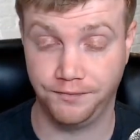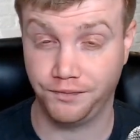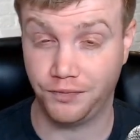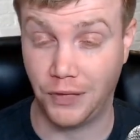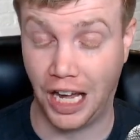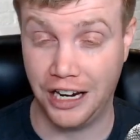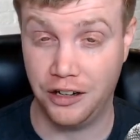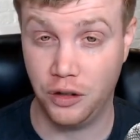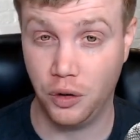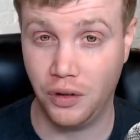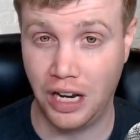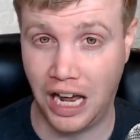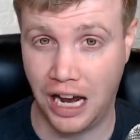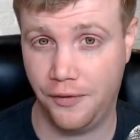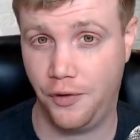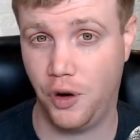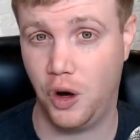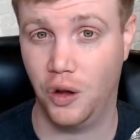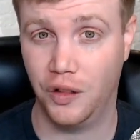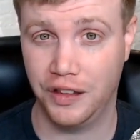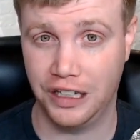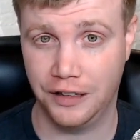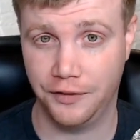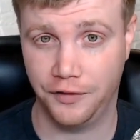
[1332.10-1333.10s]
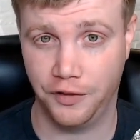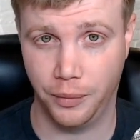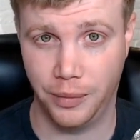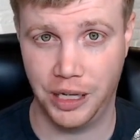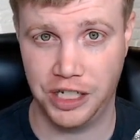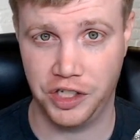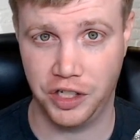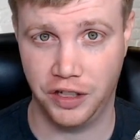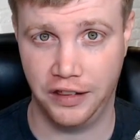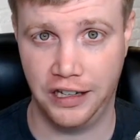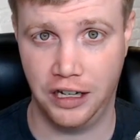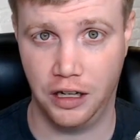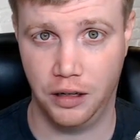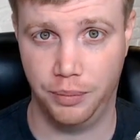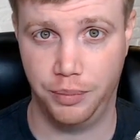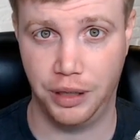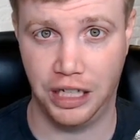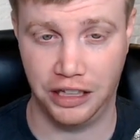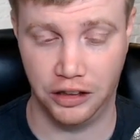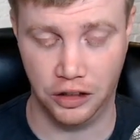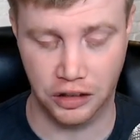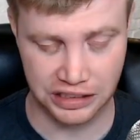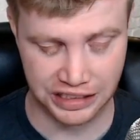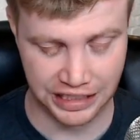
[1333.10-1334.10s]
I don't have all the information there, but
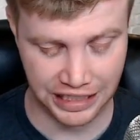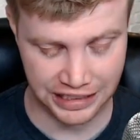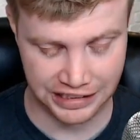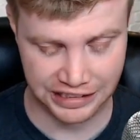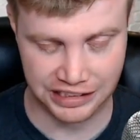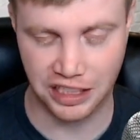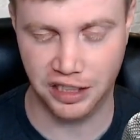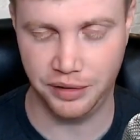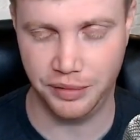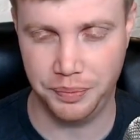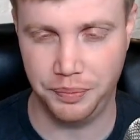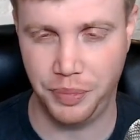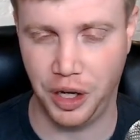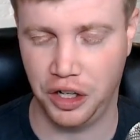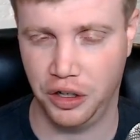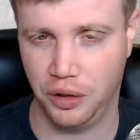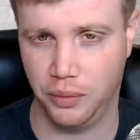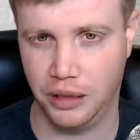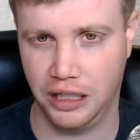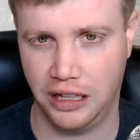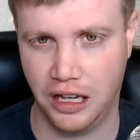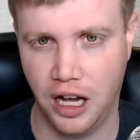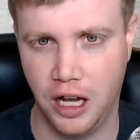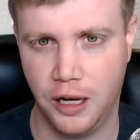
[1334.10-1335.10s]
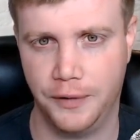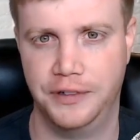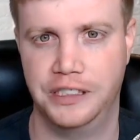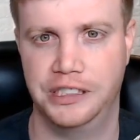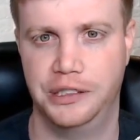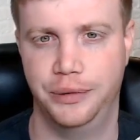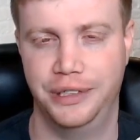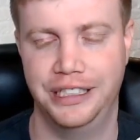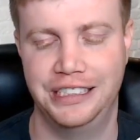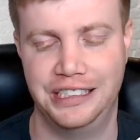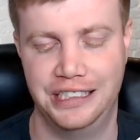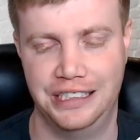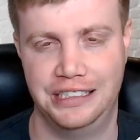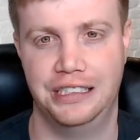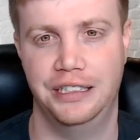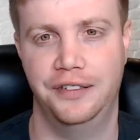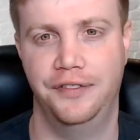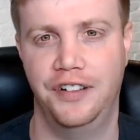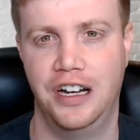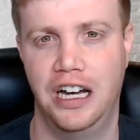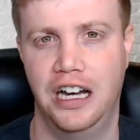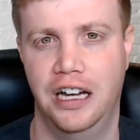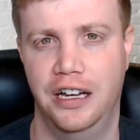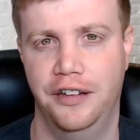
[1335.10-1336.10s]
it looks like it's going to be bundled with Office
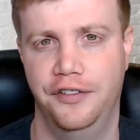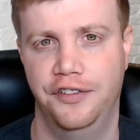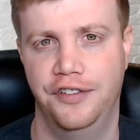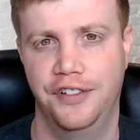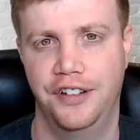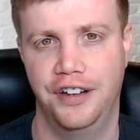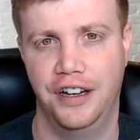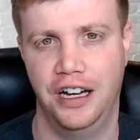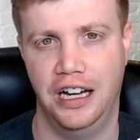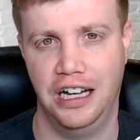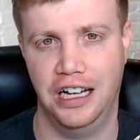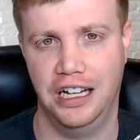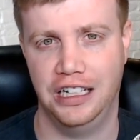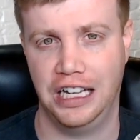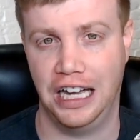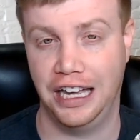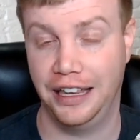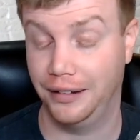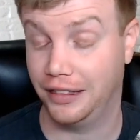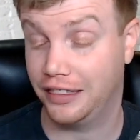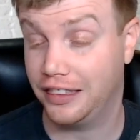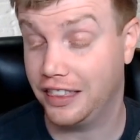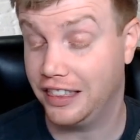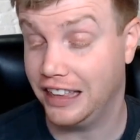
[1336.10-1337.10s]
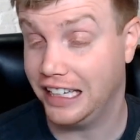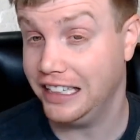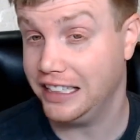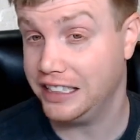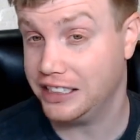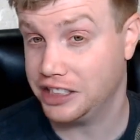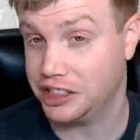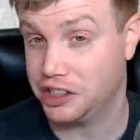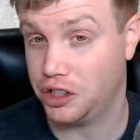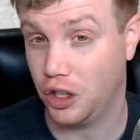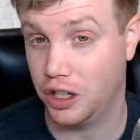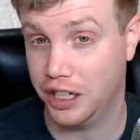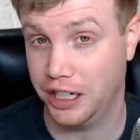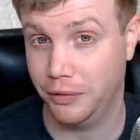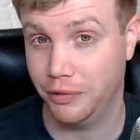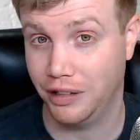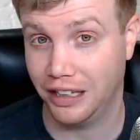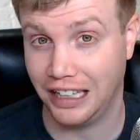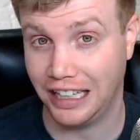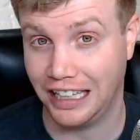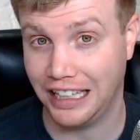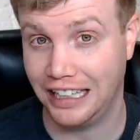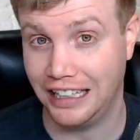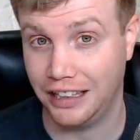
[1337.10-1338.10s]
365, I think starting
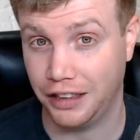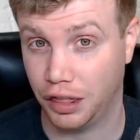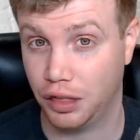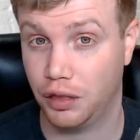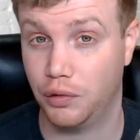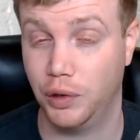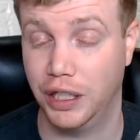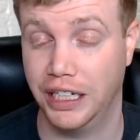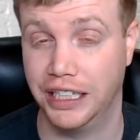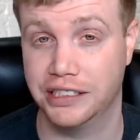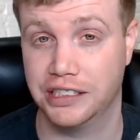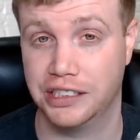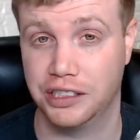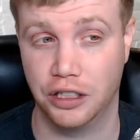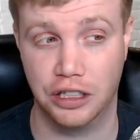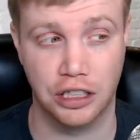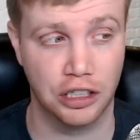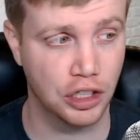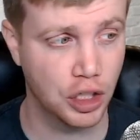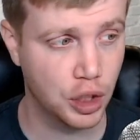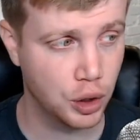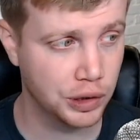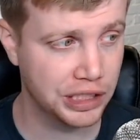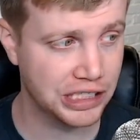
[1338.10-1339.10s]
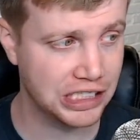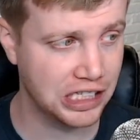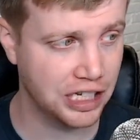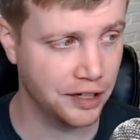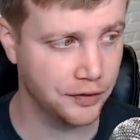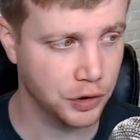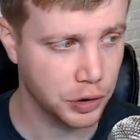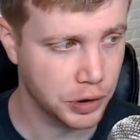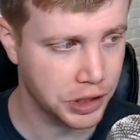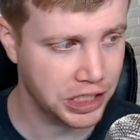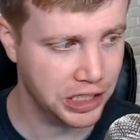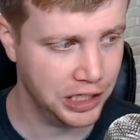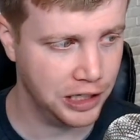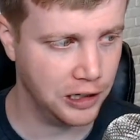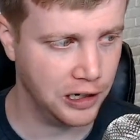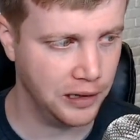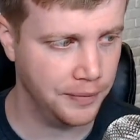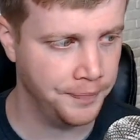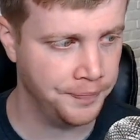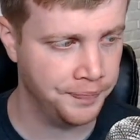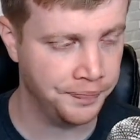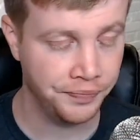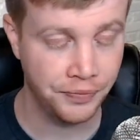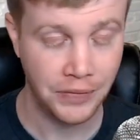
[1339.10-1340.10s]
with E3, so the lowest level tier.
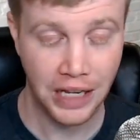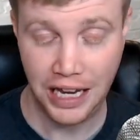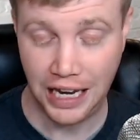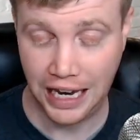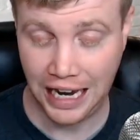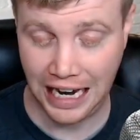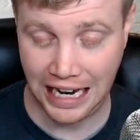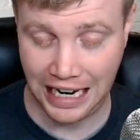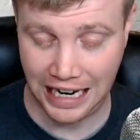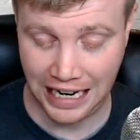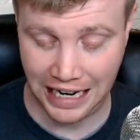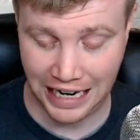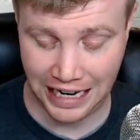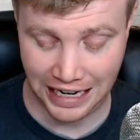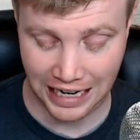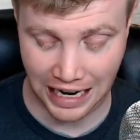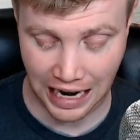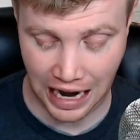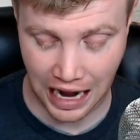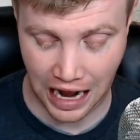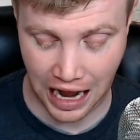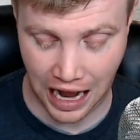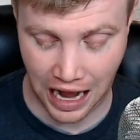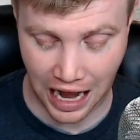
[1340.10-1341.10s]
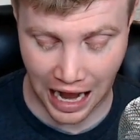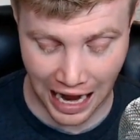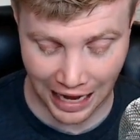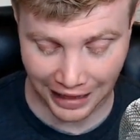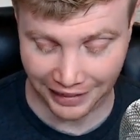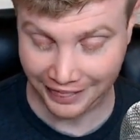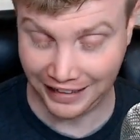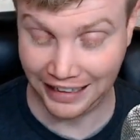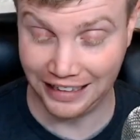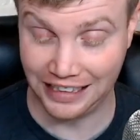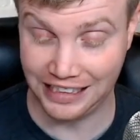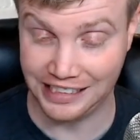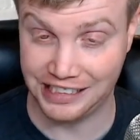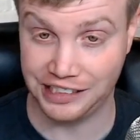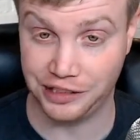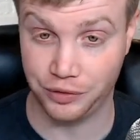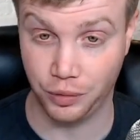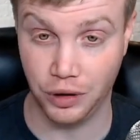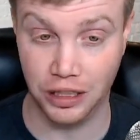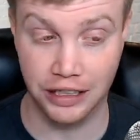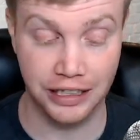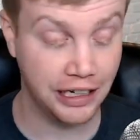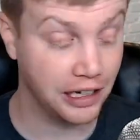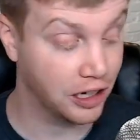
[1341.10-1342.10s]
And I think this is
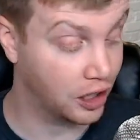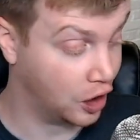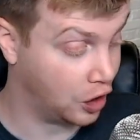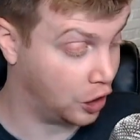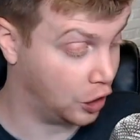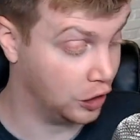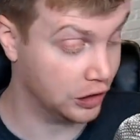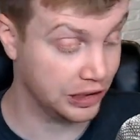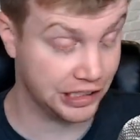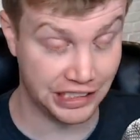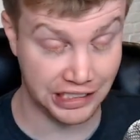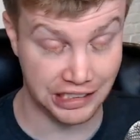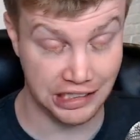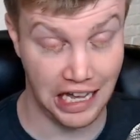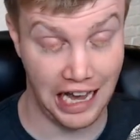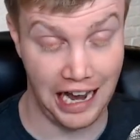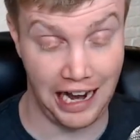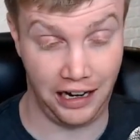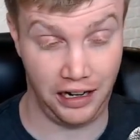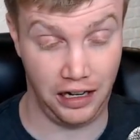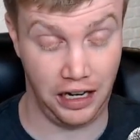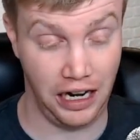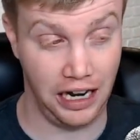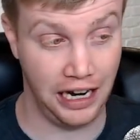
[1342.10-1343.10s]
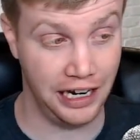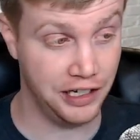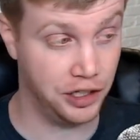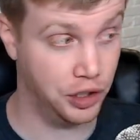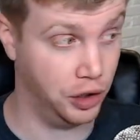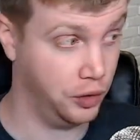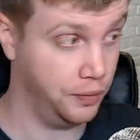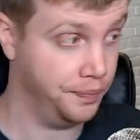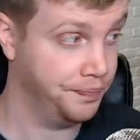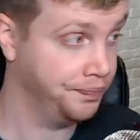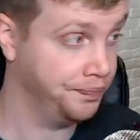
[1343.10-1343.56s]
really going to hurt Slack. I do.